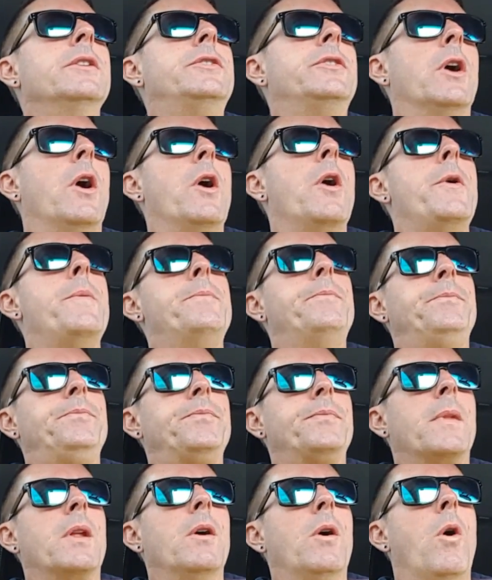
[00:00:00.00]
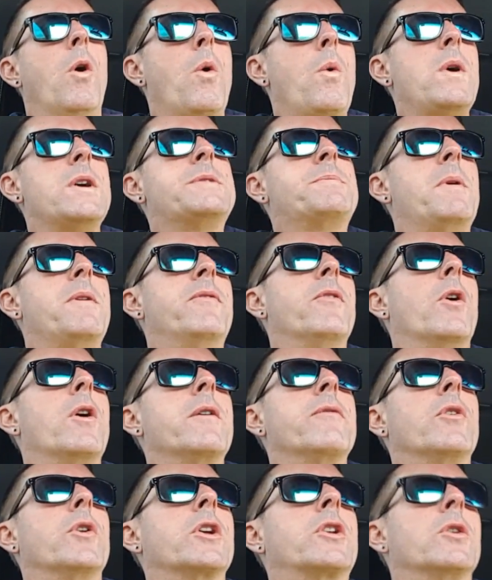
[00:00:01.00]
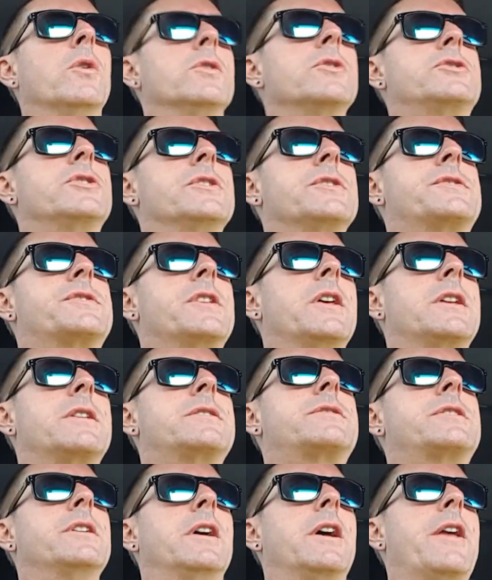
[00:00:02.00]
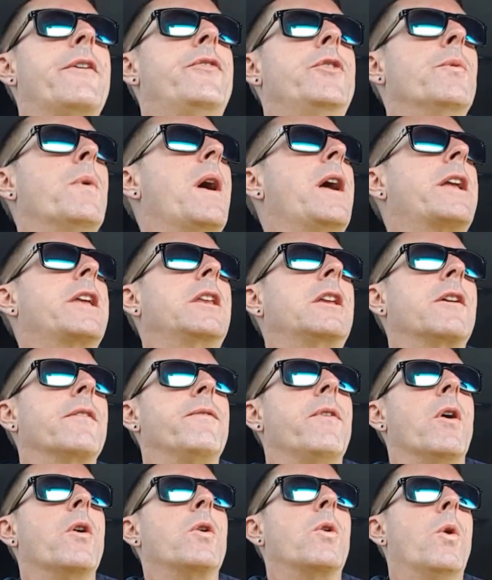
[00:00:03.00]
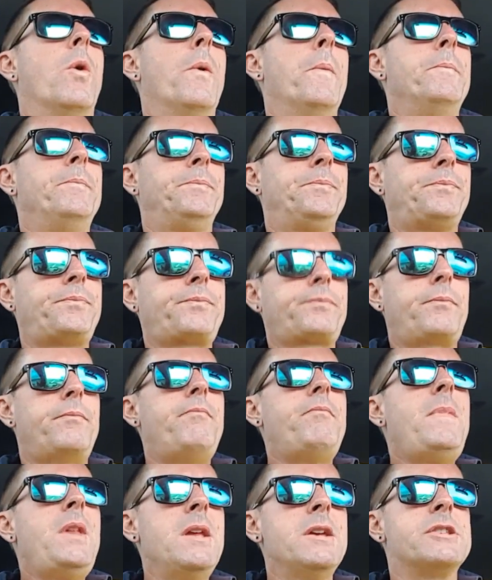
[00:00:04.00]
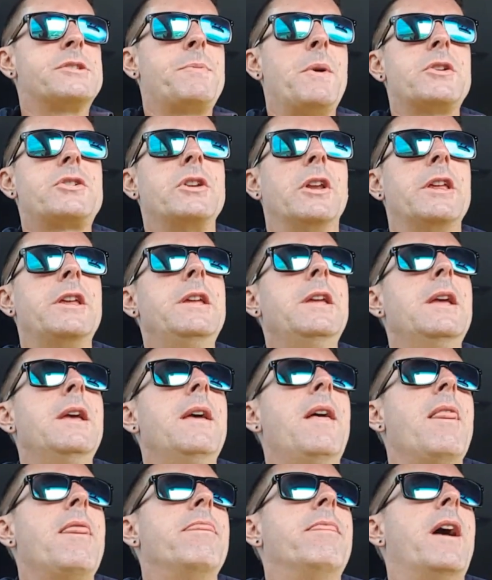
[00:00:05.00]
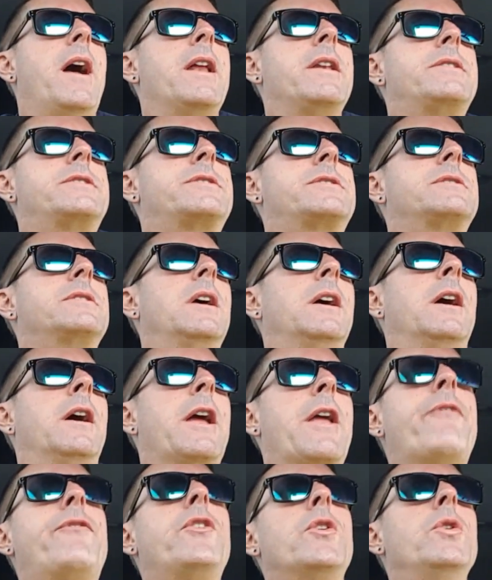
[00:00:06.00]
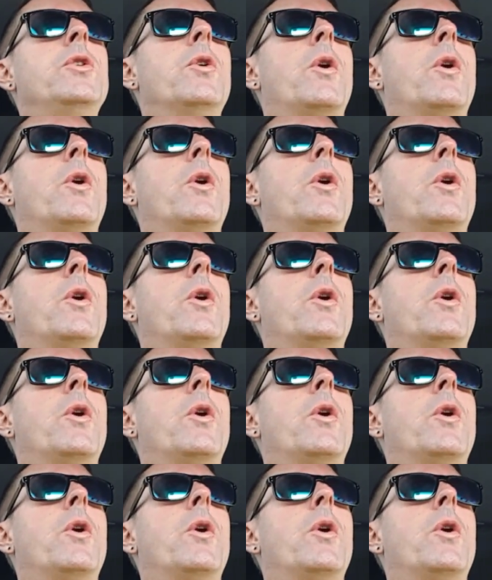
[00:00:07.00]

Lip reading: So always be very, very conscious that if you are getting a phone call, especially, that if you're